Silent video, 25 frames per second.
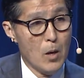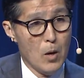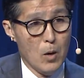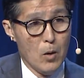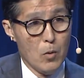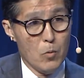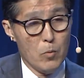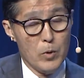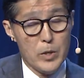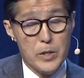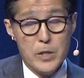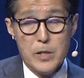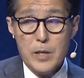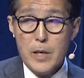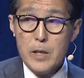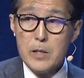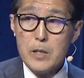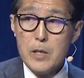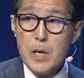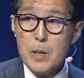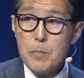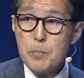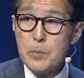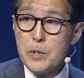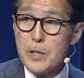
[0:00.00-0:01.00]
which
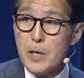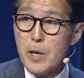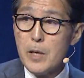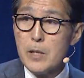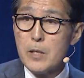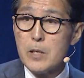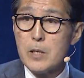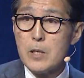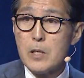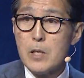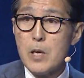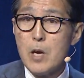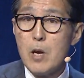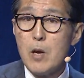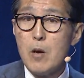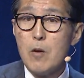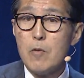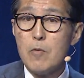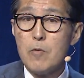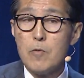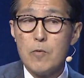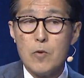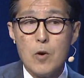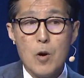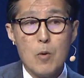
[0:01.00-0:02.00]
exempts us
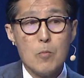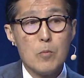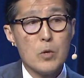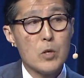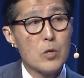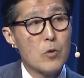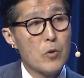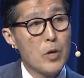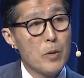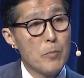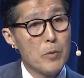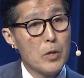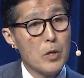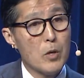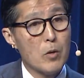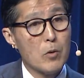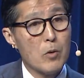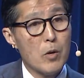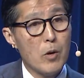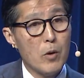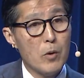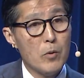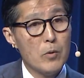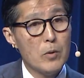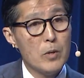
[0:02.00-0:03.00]
from criminal
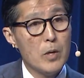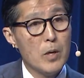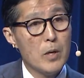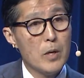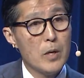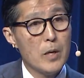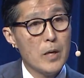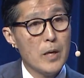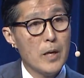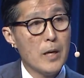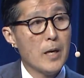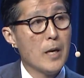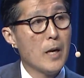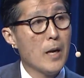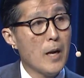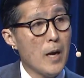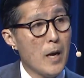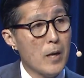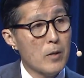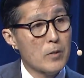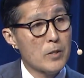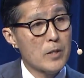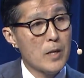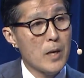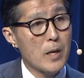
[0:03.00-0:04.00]
code and
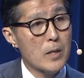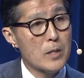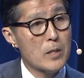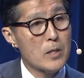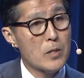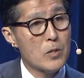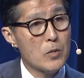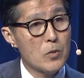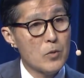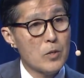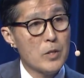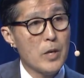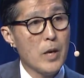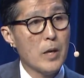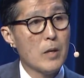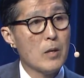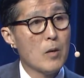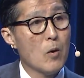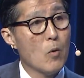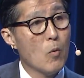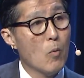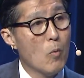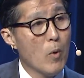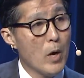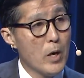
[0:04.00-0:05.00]
allows us to take
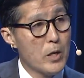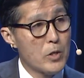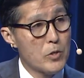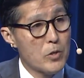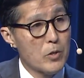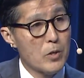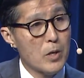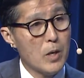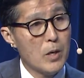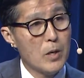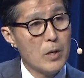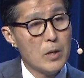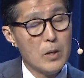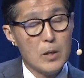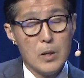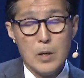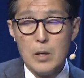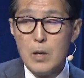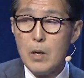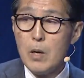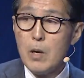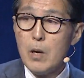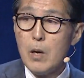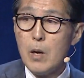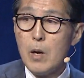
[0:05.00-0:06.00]
wager
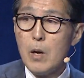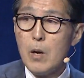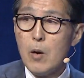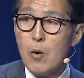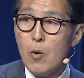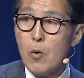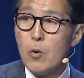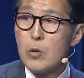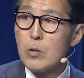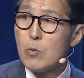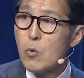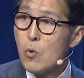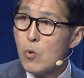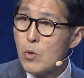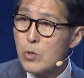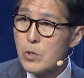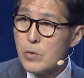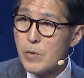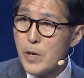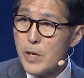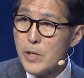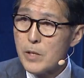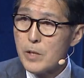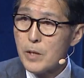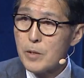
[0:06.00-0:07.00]
on horse
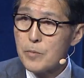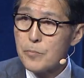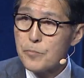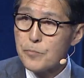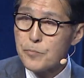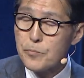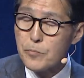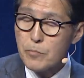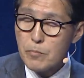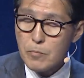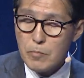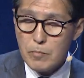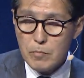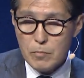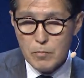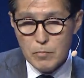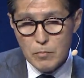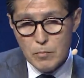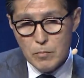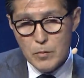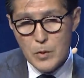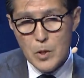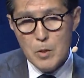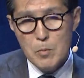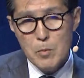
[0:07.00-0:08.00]
racing
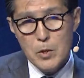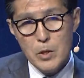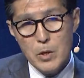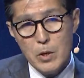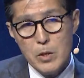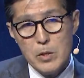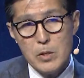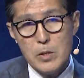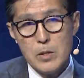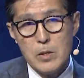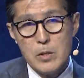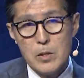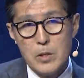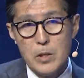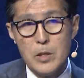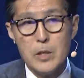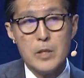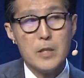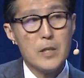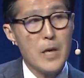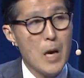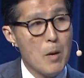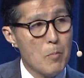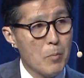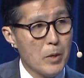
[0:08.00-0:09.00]
because the
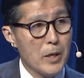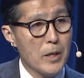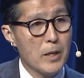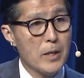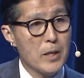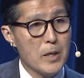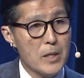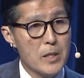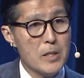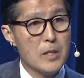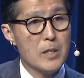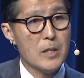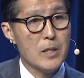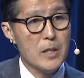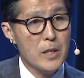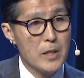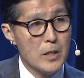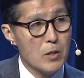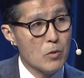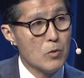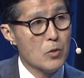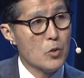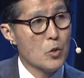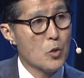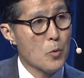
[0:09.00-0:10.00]
gambling is
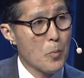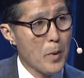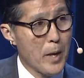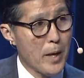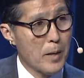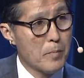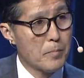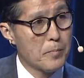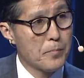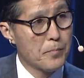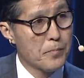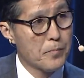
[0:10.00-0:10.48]
illegal in Japan.